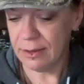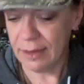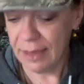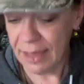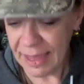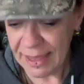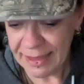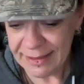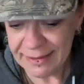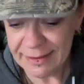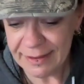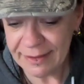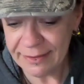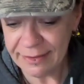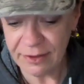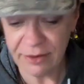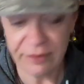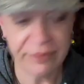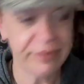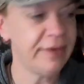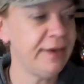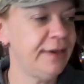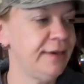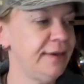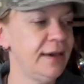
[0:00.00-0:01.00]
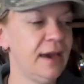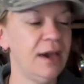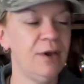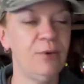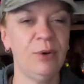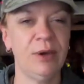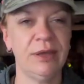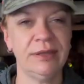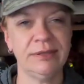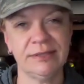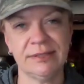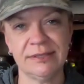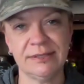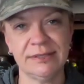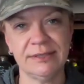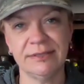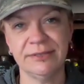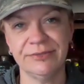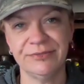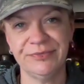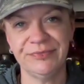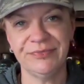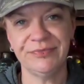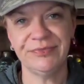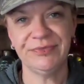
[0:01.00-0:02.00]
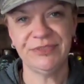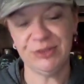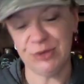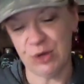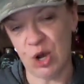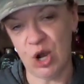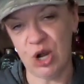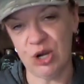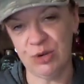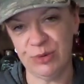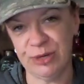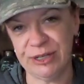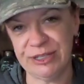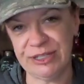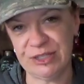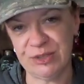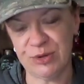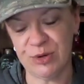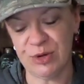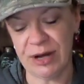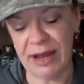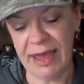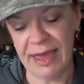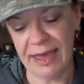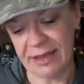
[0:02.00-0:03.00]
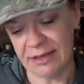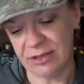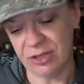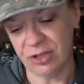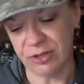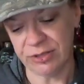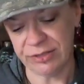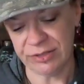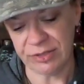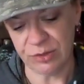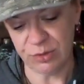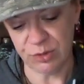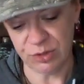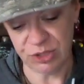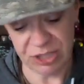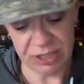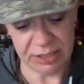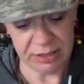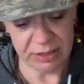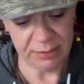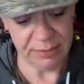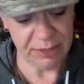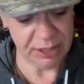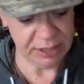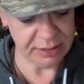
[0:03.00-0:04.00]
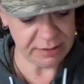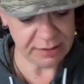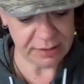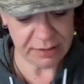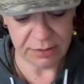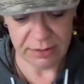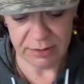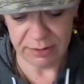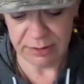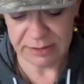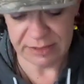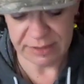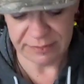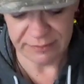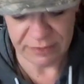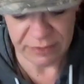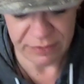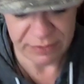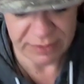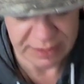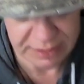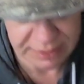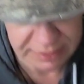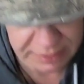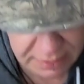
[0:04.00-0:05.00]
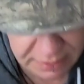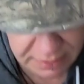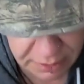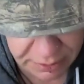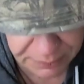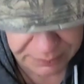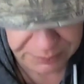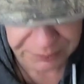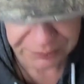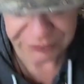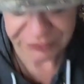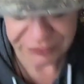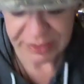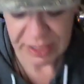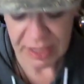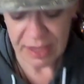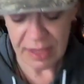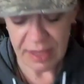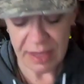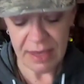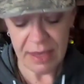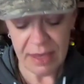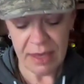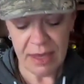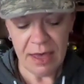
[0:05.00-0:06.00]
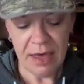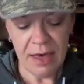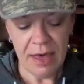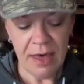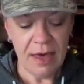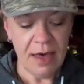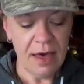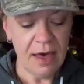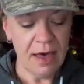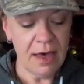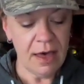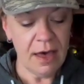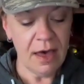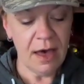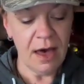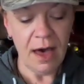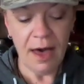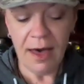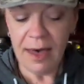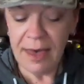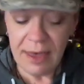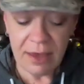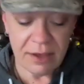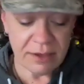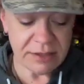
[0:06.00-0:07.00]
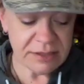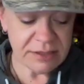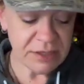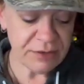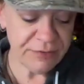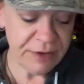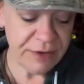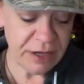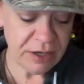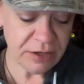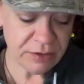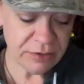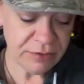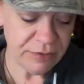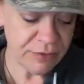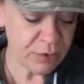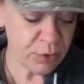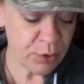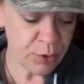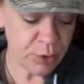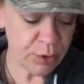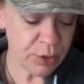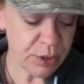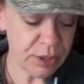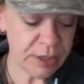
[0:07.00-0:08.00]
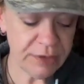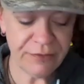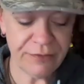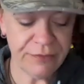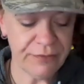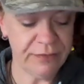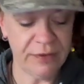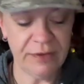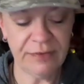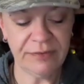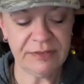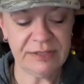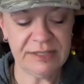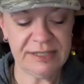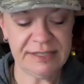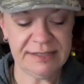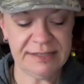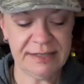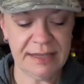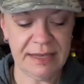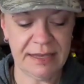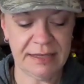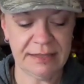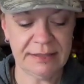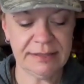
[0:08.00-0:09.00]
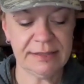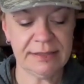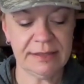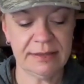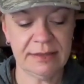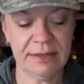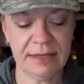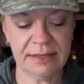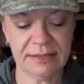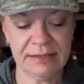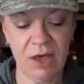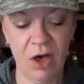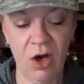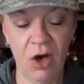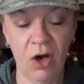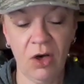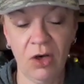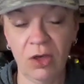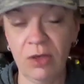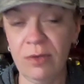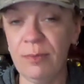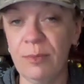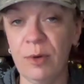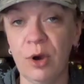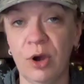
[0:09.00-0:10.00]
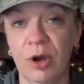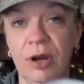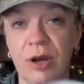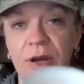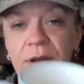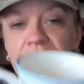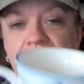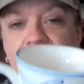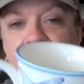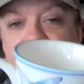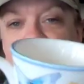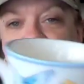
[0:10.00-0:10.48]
Another thing, I went to a hardware store and also checked the mail, so there's a few things in there. I also found for 50 cents this Hallmark,